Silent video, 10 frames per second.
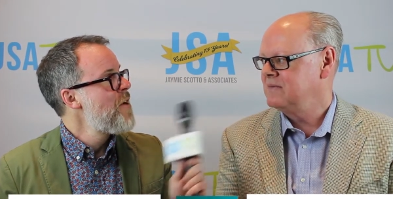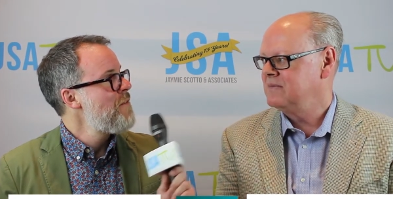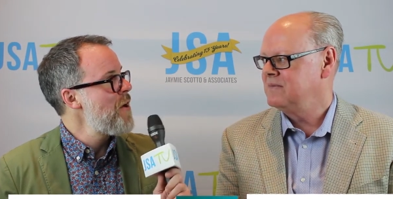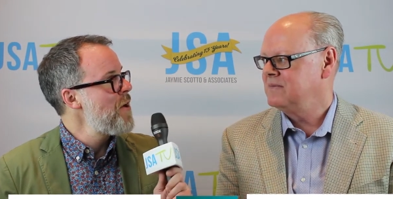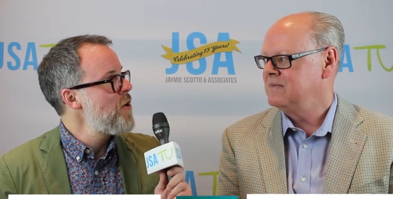
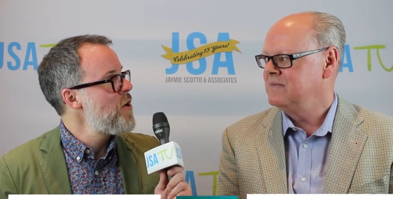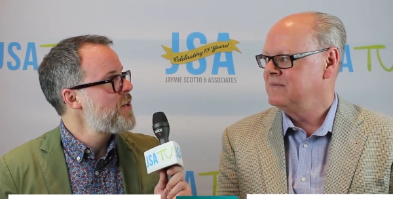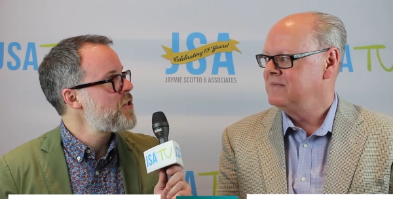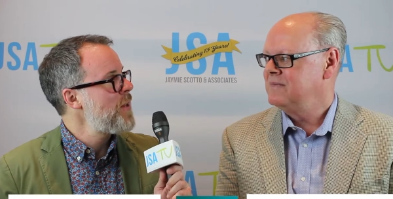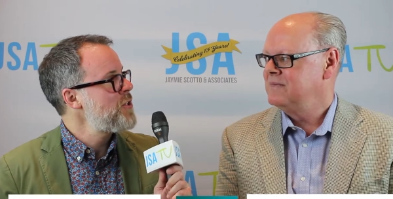Speaker 1: Very good.
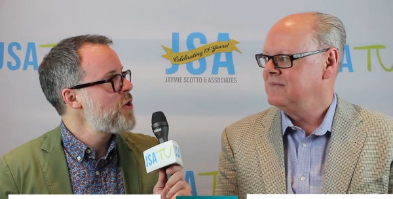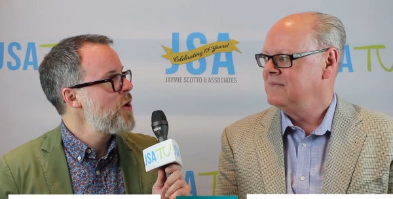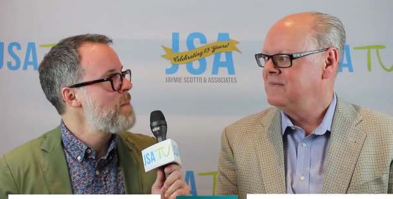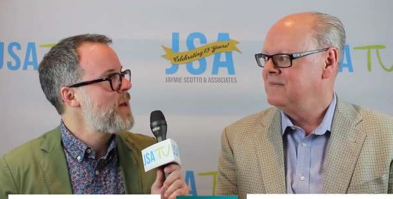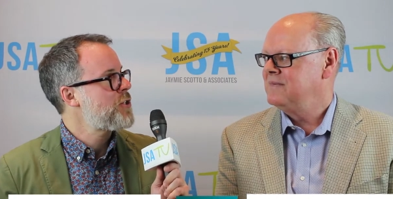So let's talk
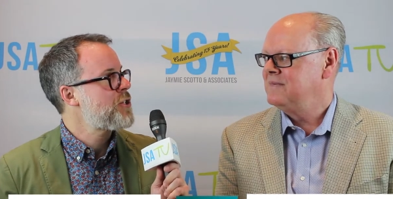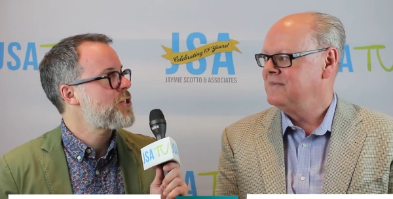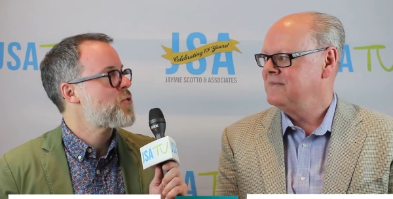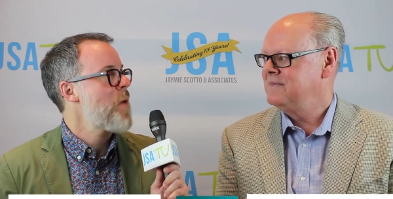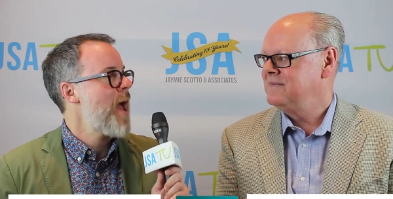about
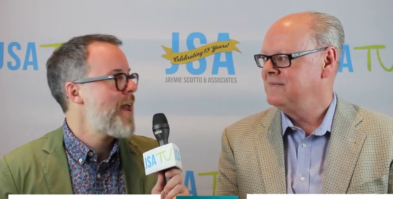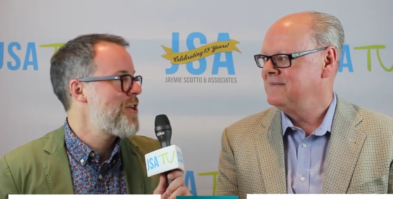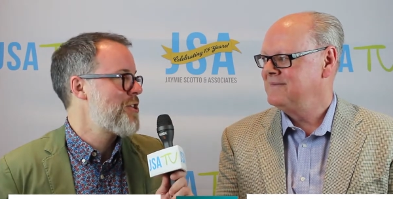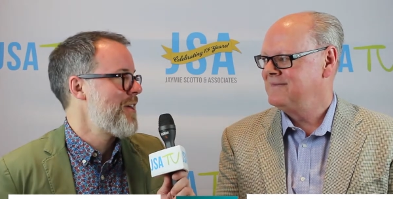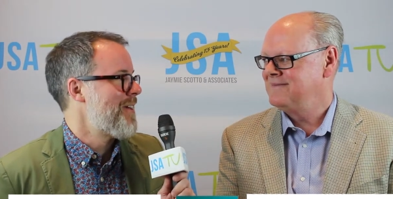
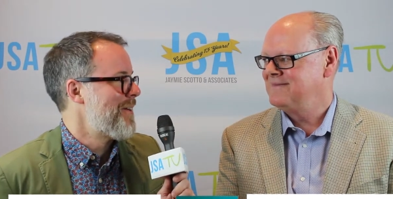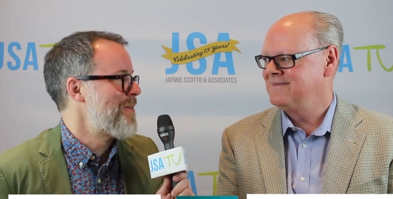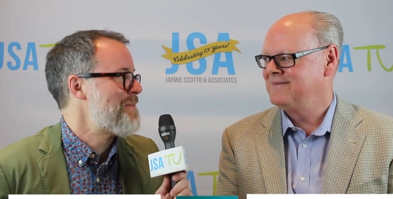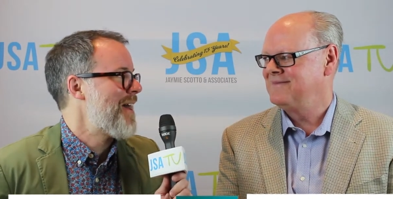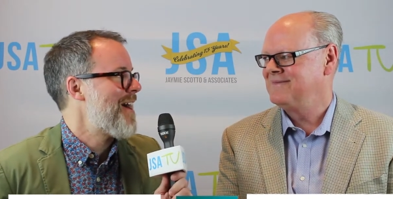strategy a little
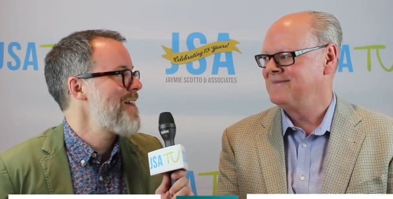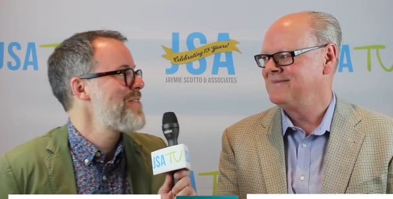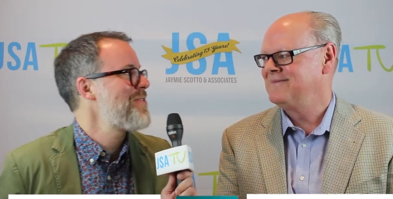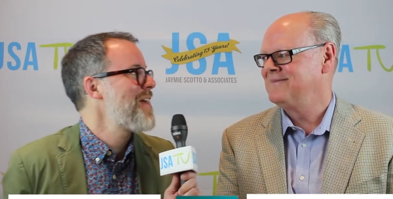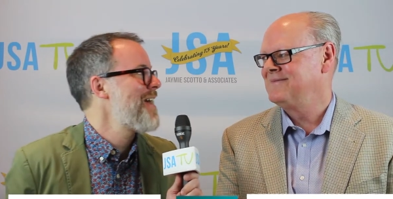bit. I
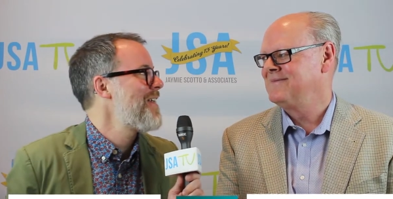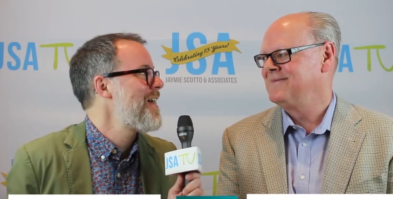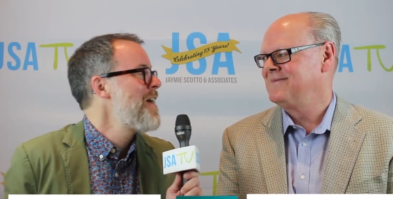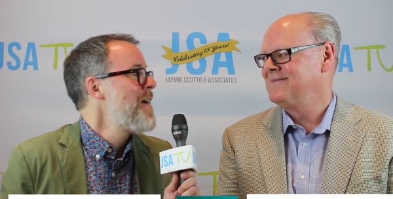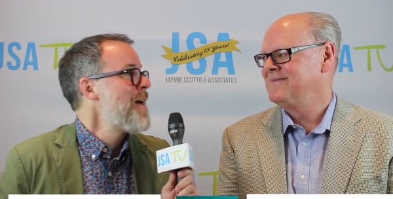understand that
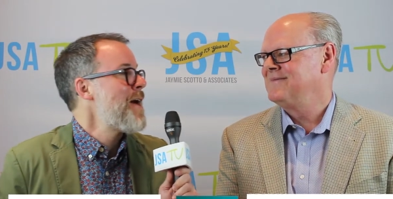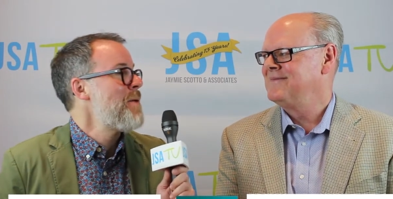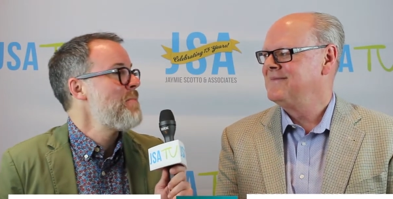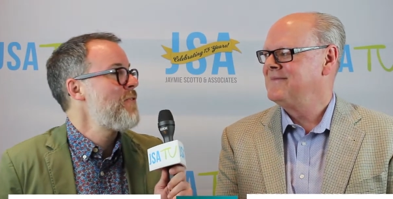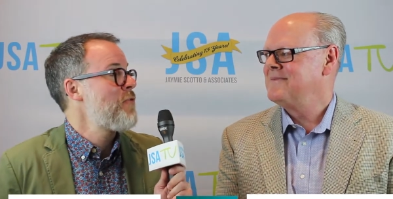
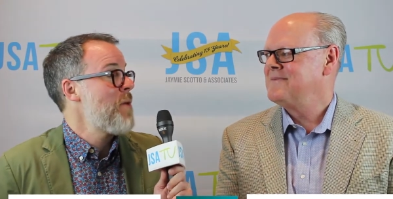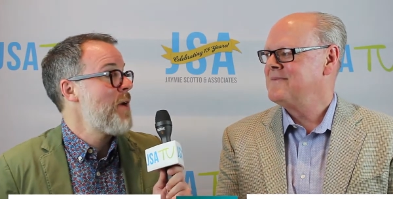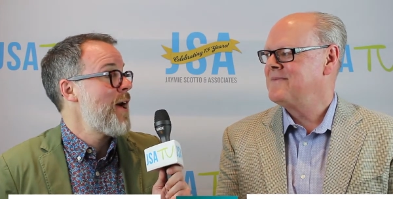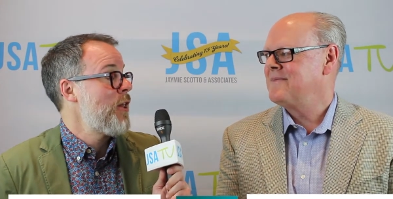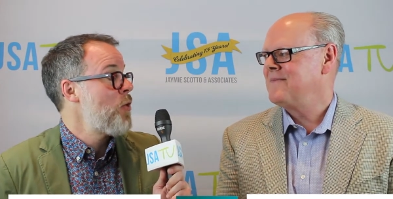um, from
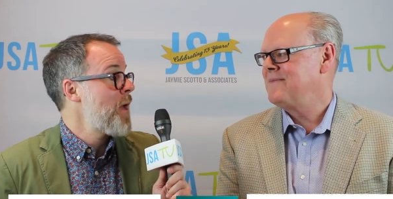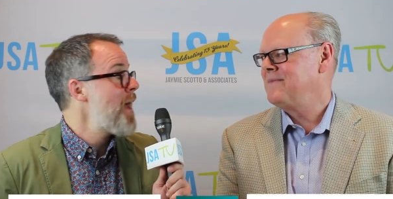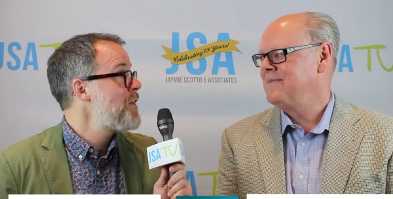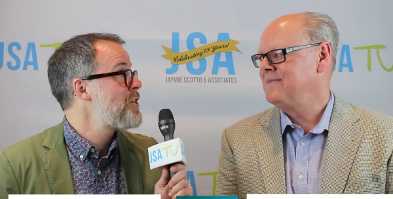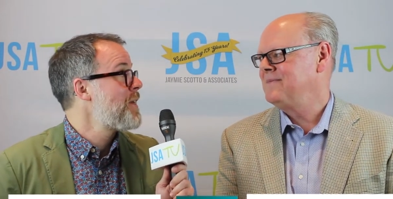a
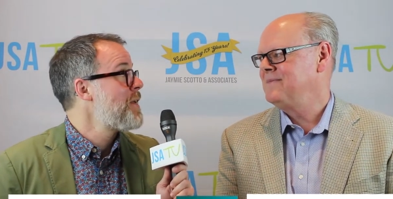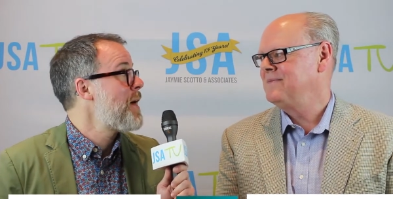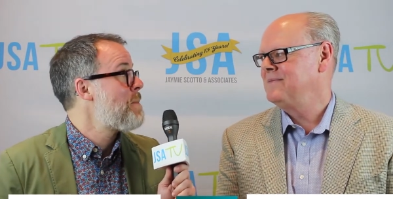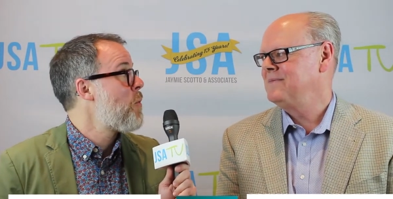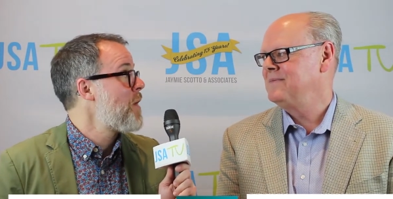location
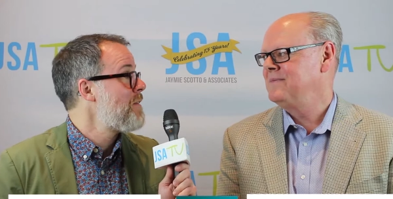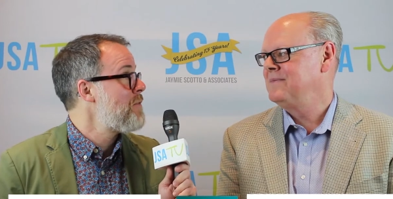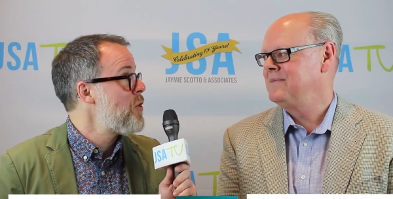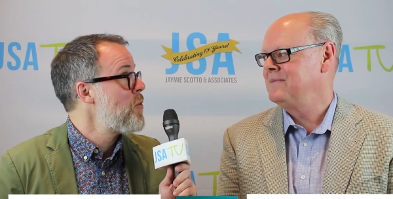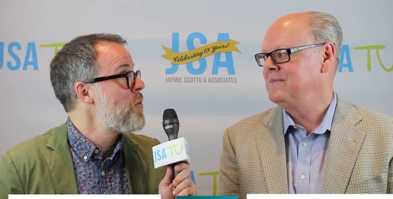point of
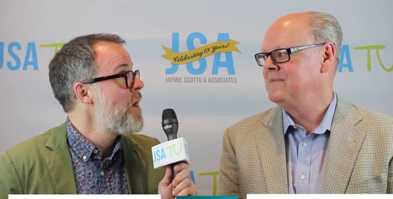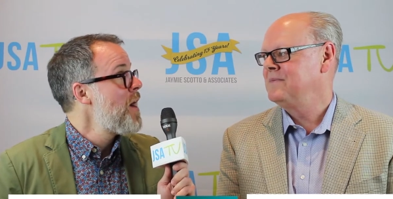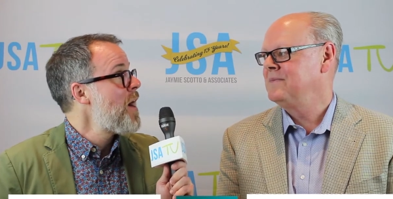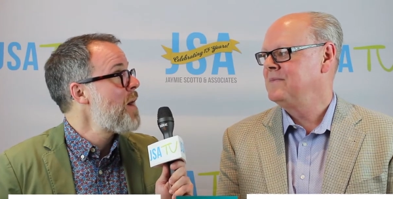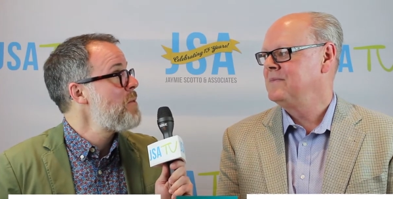view,
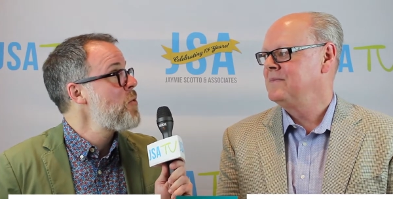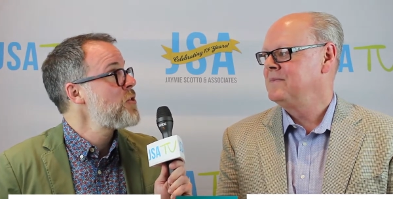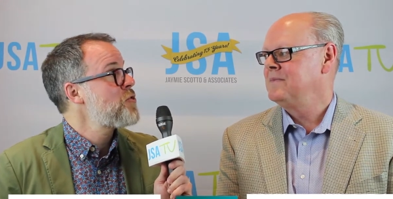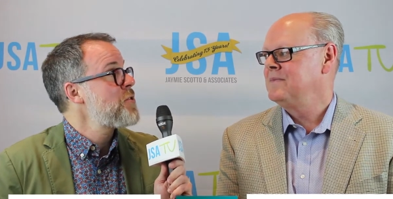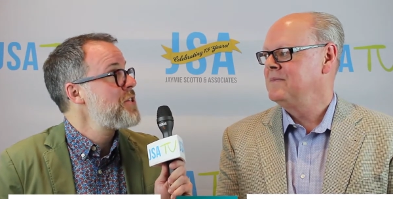um, you are
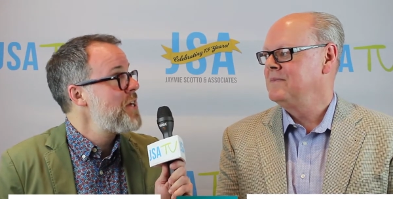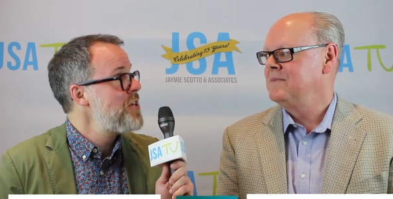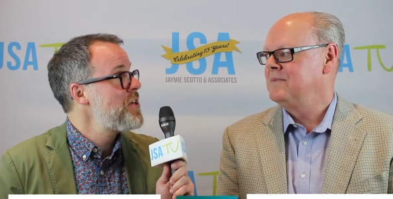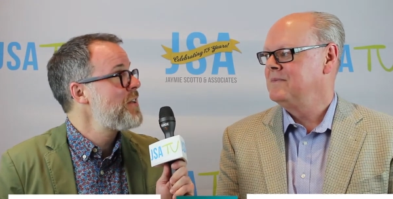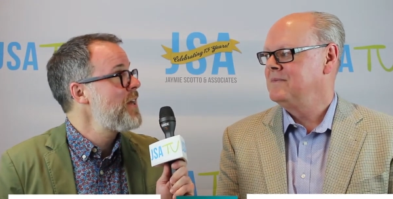
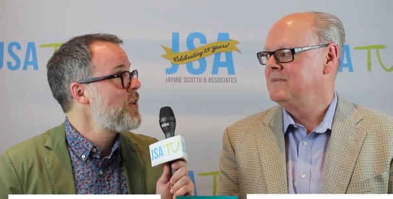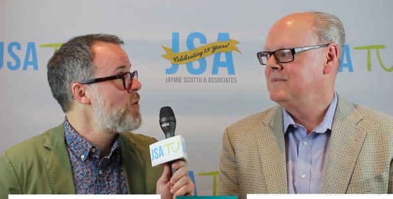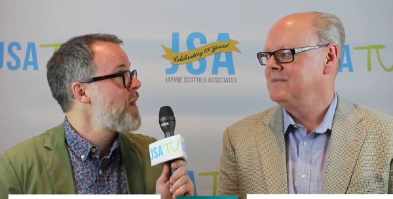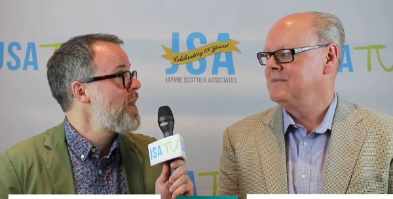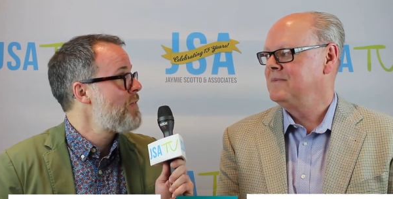strategically
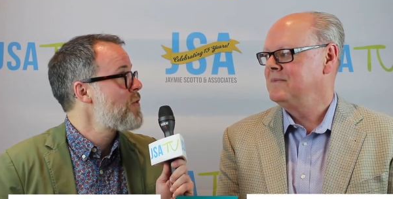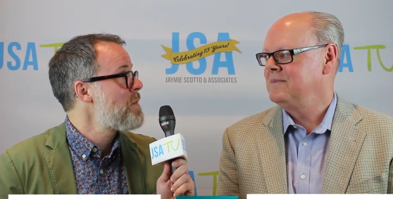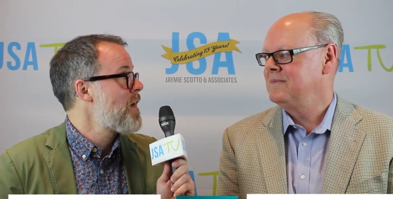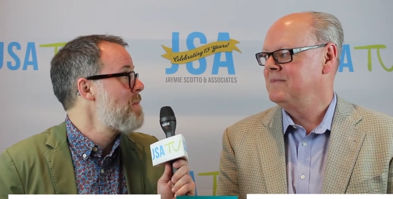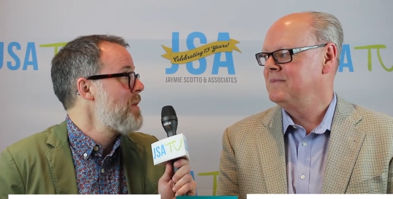located from a
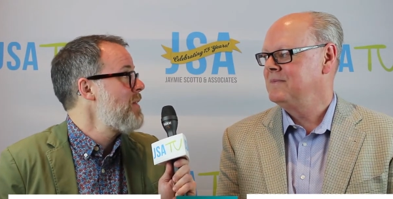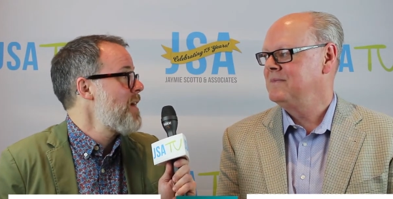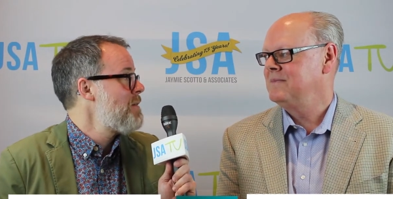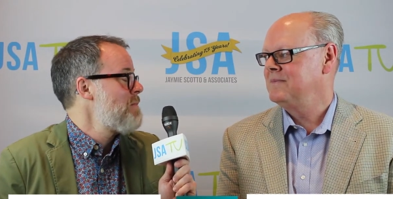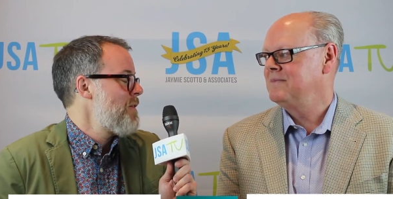company
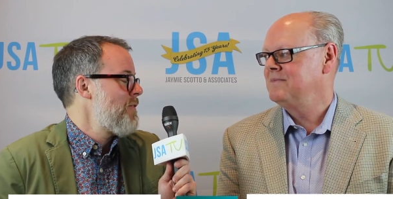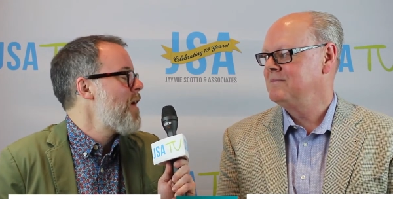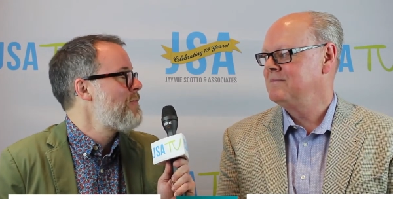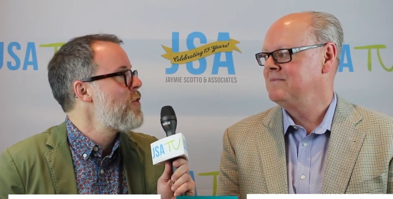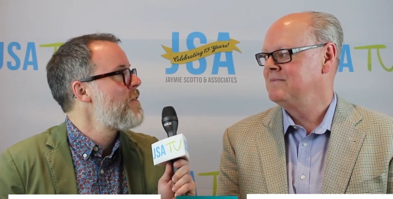that
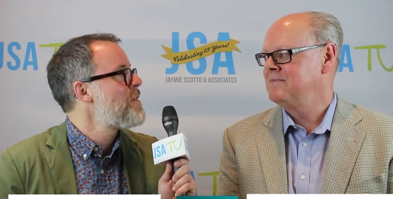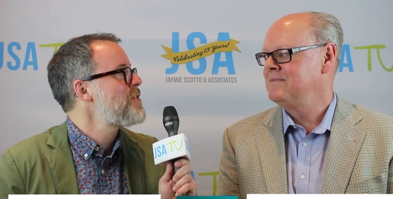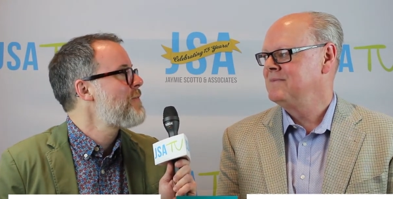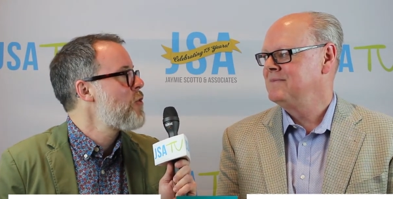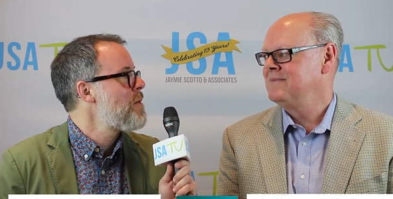a few of us
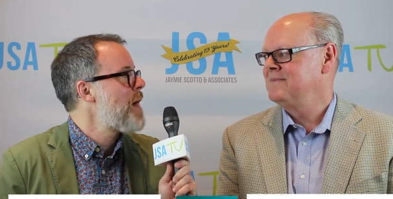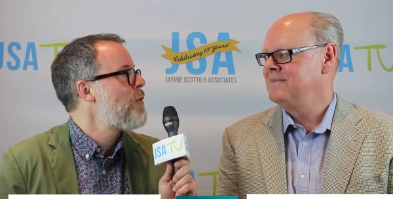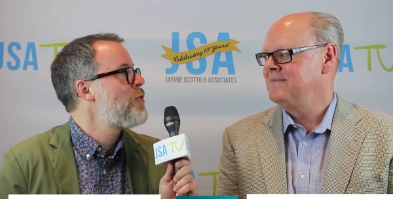have heard about,